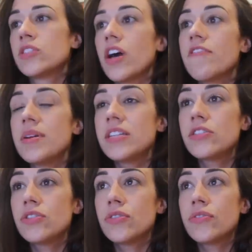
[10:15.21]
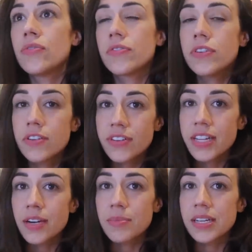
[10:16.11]
So I've been to a few different
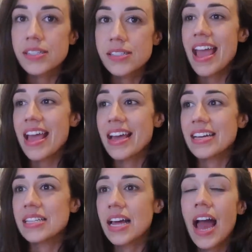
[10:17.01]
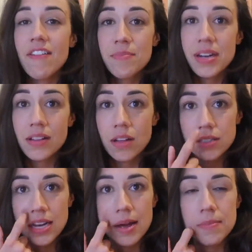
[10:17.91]
therapists, and I haven't been in a
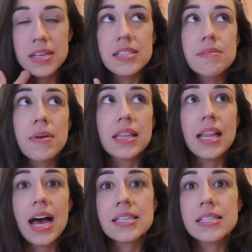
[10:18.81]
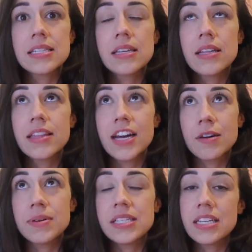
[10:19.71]
long time because my last
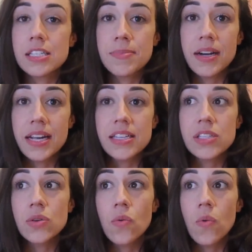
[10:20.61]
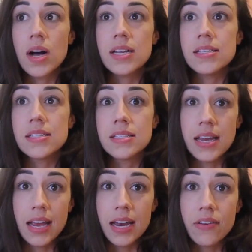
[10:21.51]
therapist experience was
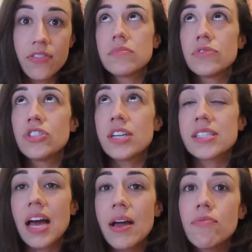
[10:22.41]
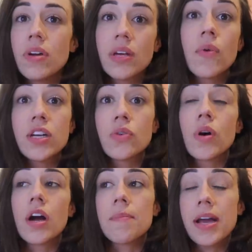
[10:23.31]
negative. Just, I really wanted to
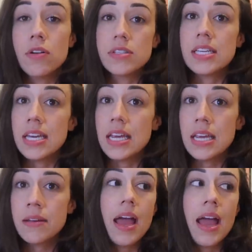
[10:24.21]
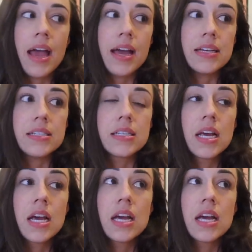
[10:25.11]
work on my O C D and